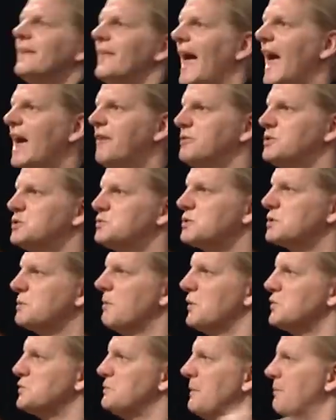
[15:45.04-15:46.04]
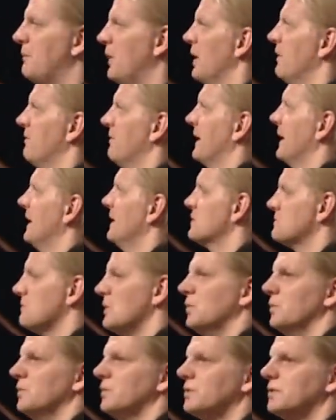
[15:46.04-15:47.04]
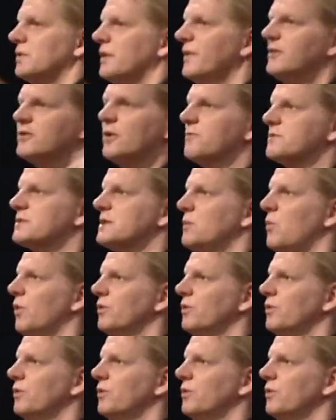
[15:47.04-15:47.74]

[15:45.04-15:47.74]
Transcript: in the heavens was supposed to be perfectly smooth, and this obviously